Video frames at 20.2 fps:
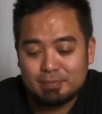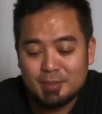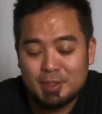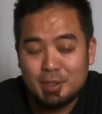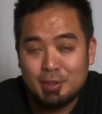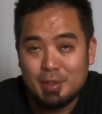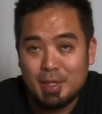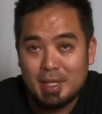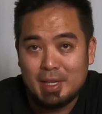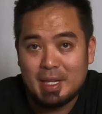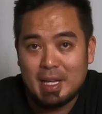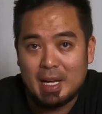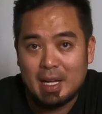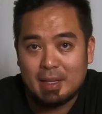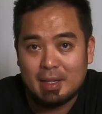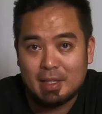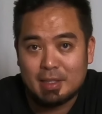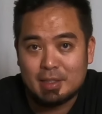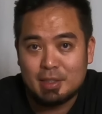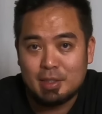You need that.
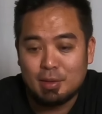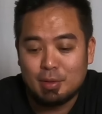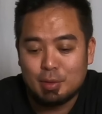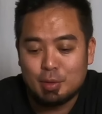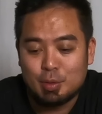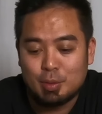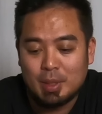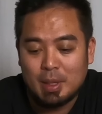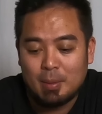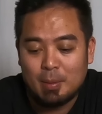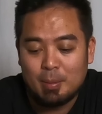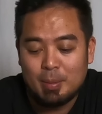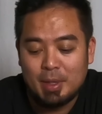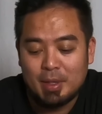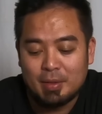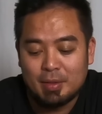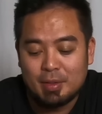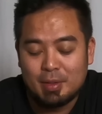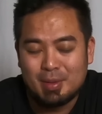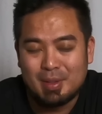That's the only tool that will be
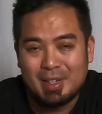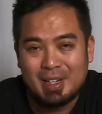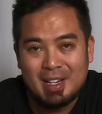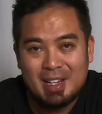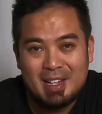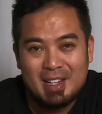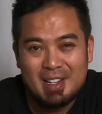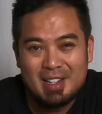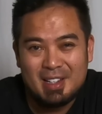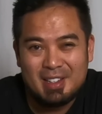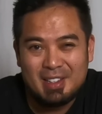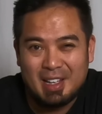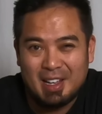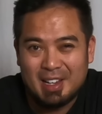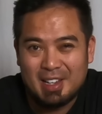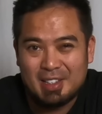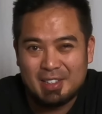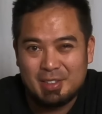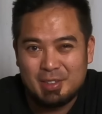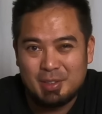able to do it. I
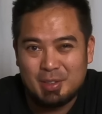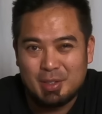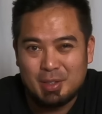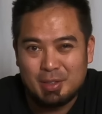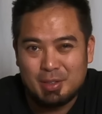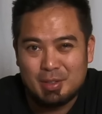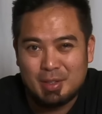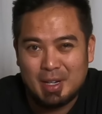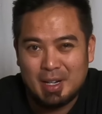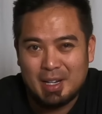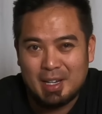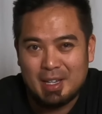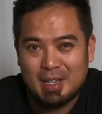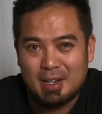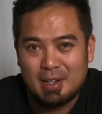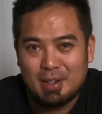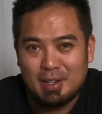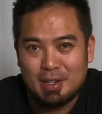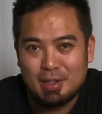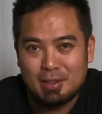guess you could try to get
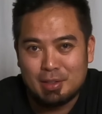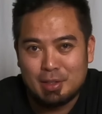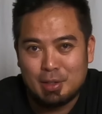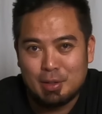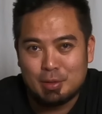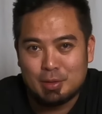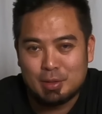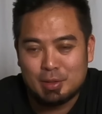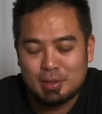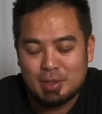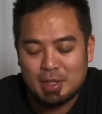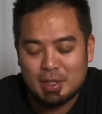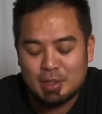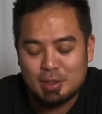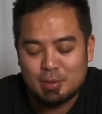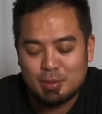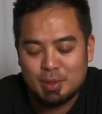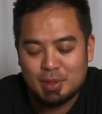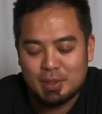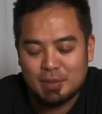a needle nose or try to
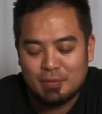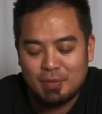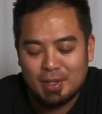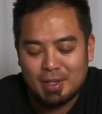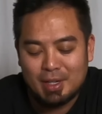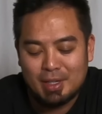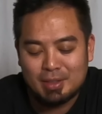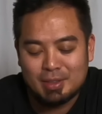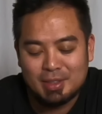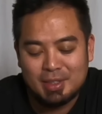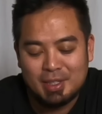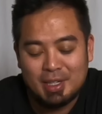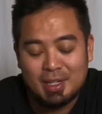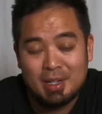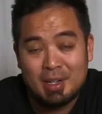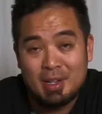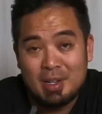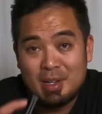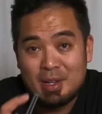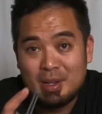squeeze your fingernails in there,
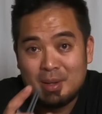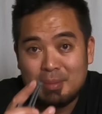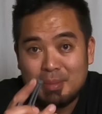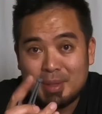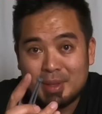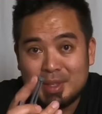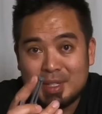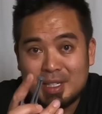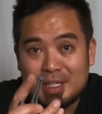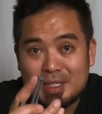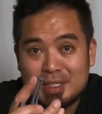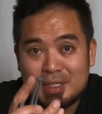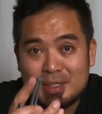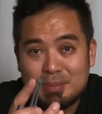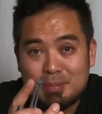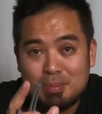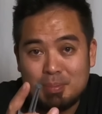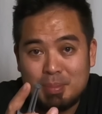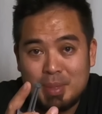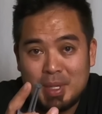but this
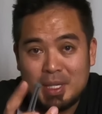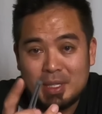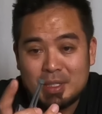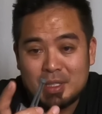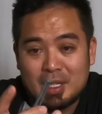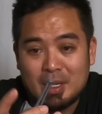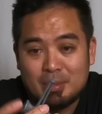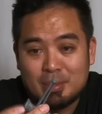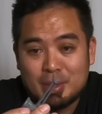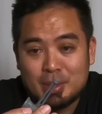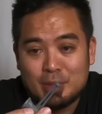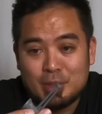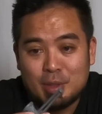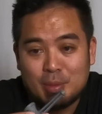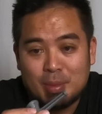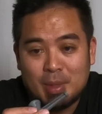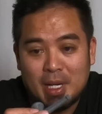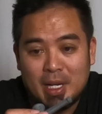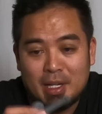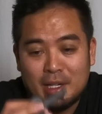piece comes in
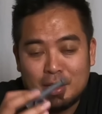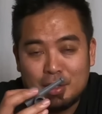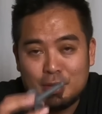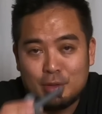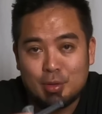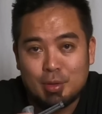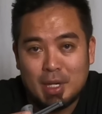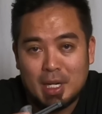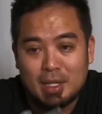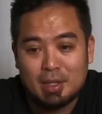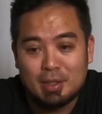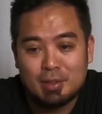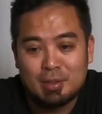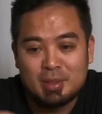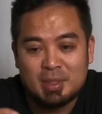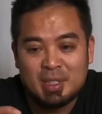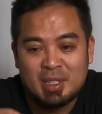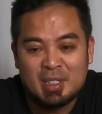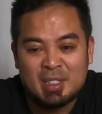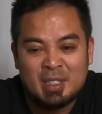super handy. Do not lose
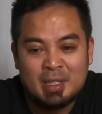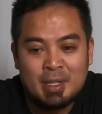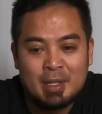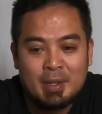this.